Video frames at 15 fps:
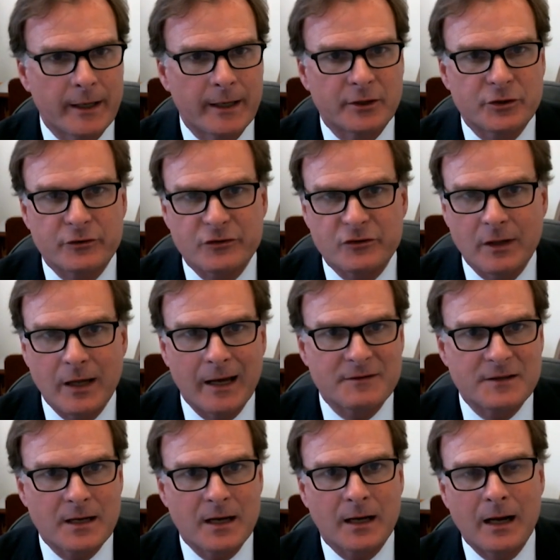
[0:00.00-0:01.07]
ranchers,
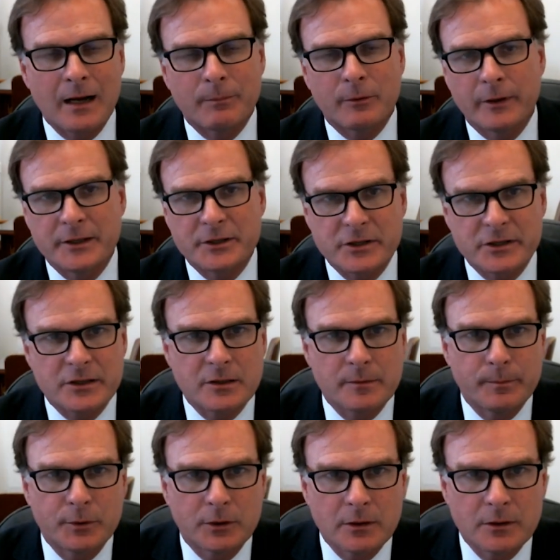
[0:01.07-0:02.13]
livestock operations to
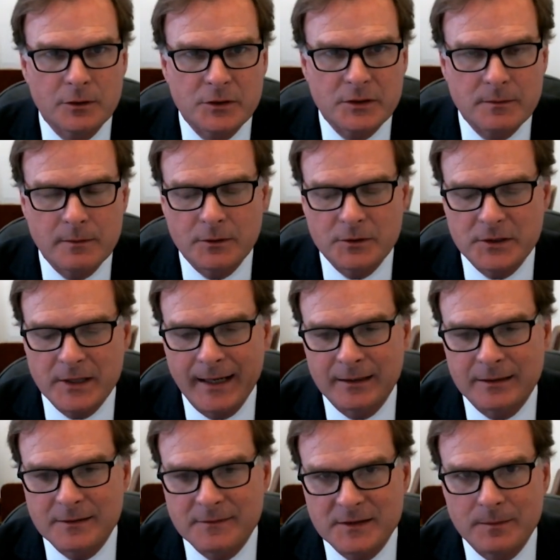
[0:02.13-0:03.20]
put those
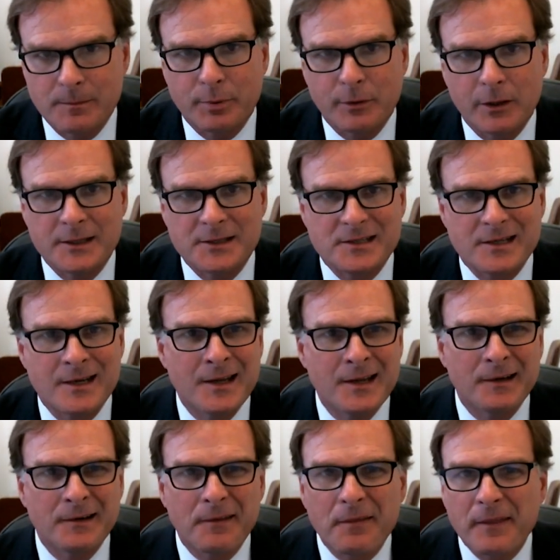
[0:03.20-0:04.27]
additives in place?
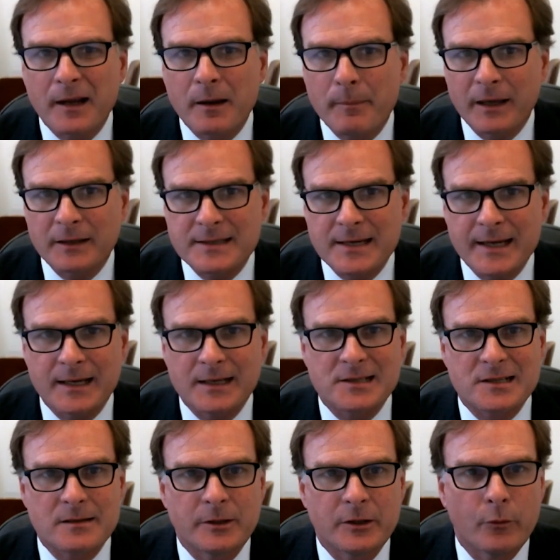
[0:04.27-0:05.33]
Think about taking
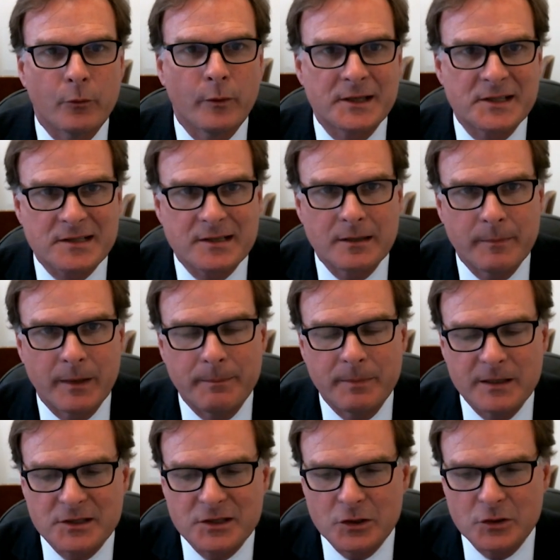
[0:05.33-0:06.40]
some of the risks that might
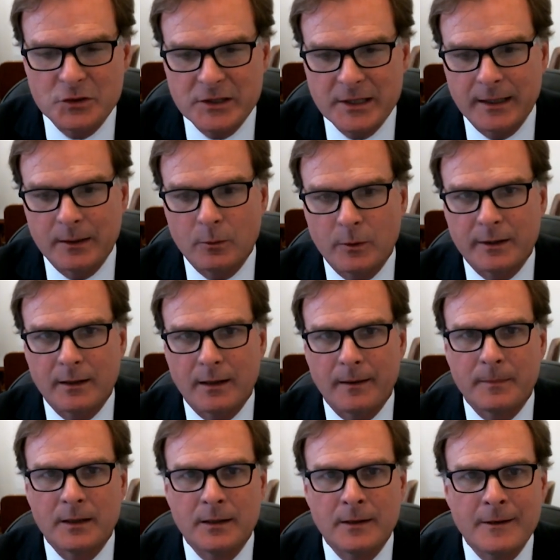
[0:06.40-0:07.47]
be associated with
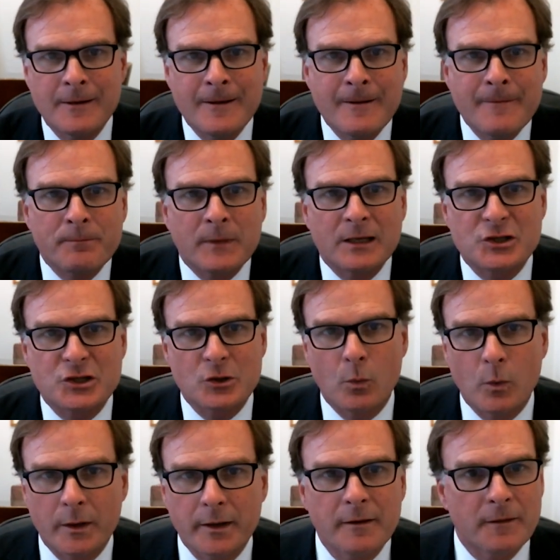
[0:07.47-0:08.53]
them. And so
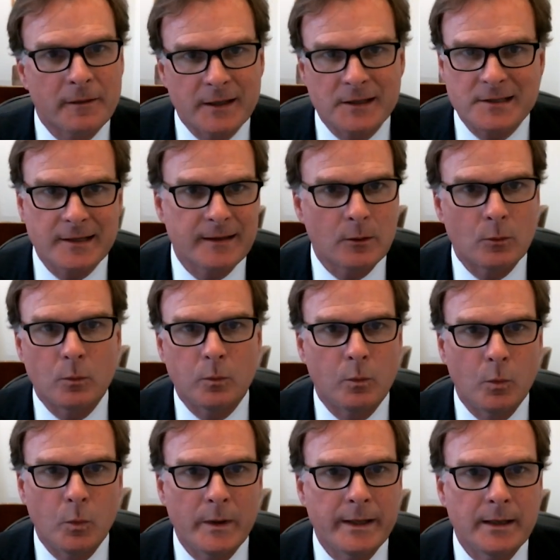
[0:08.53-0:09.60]
one of the things I think
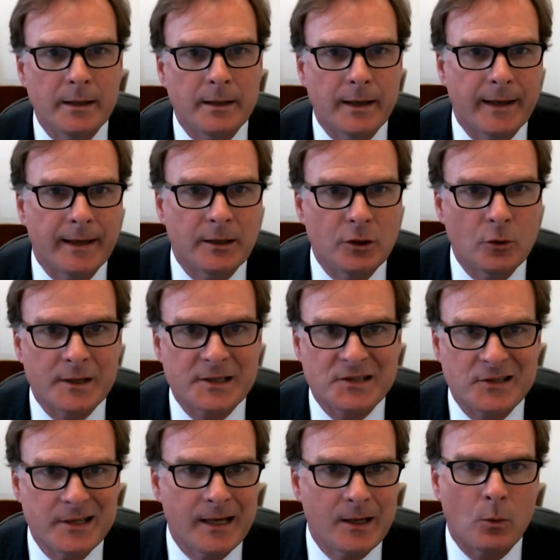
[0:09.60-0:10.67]
we at
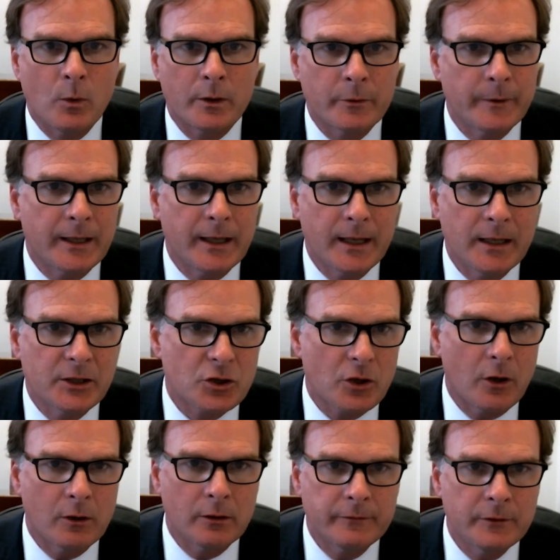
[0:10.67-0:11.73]
USDA want to engage
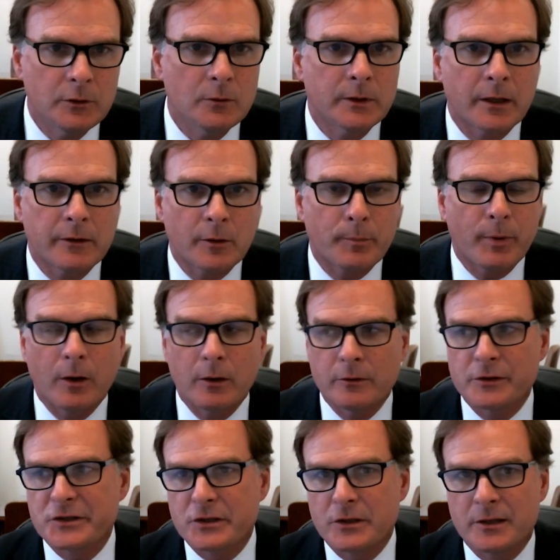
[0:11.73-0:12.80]
all of you and other
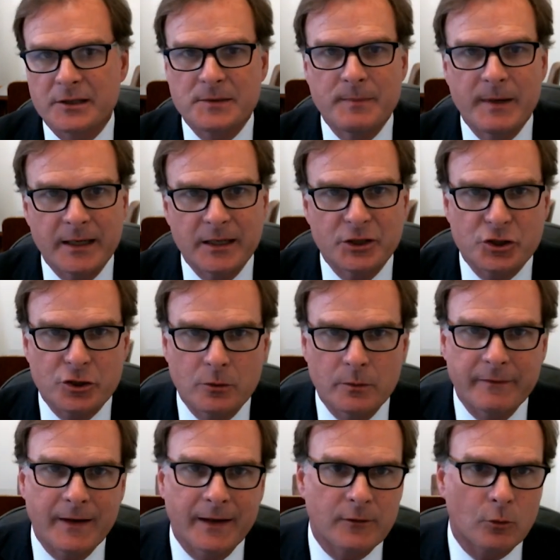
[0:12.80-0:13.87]
partners on is making sure
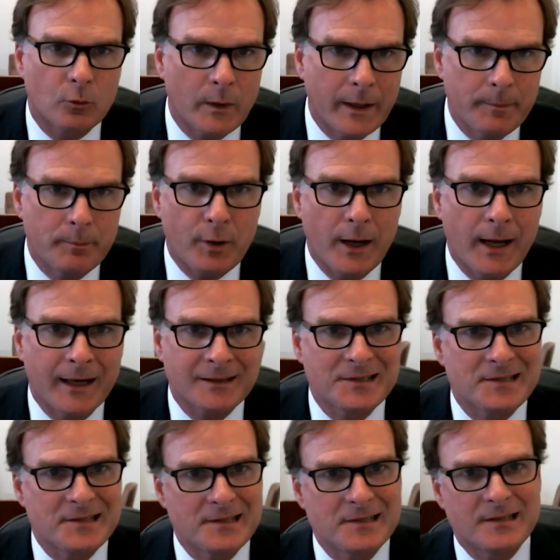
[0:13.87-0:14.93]
we've got the right
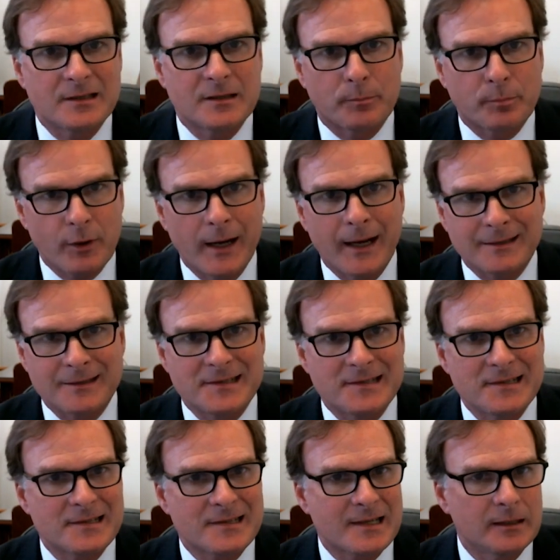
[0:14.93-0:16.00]
practices, that the
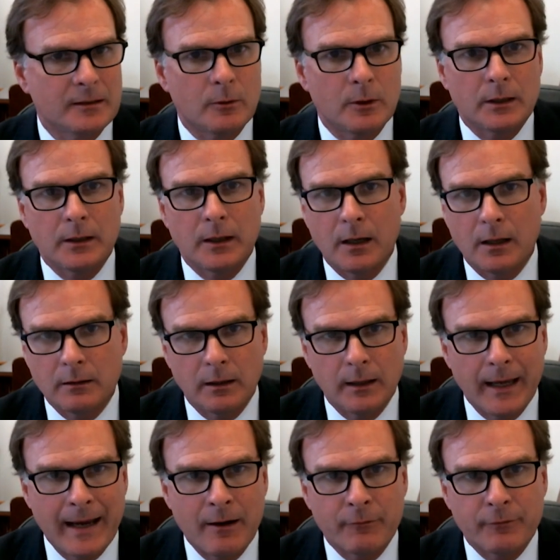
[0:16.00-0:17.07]
practices kind of
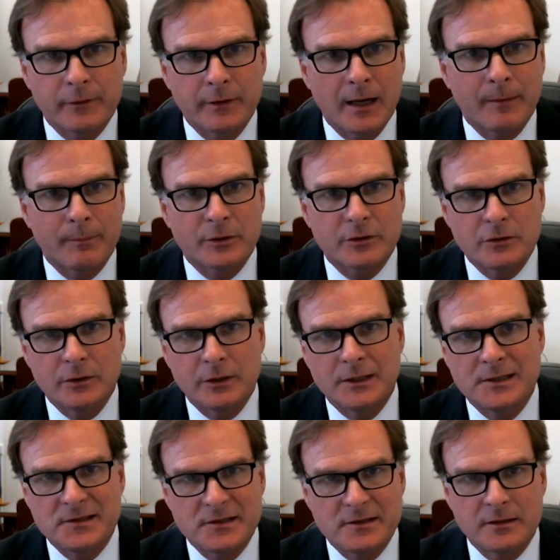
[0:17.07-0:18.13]
allow for the
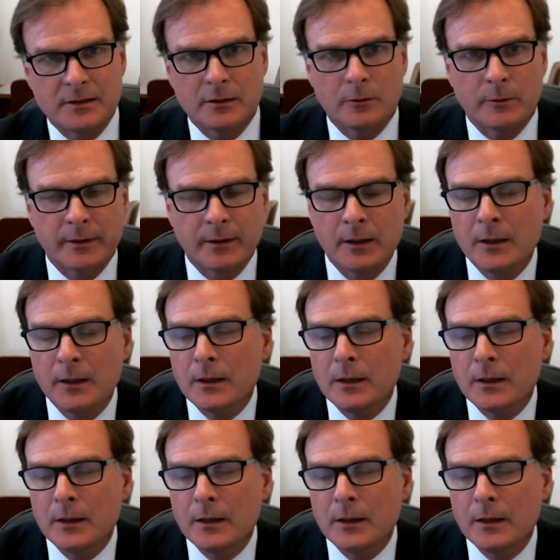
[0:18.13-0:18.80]
opportunities to deal with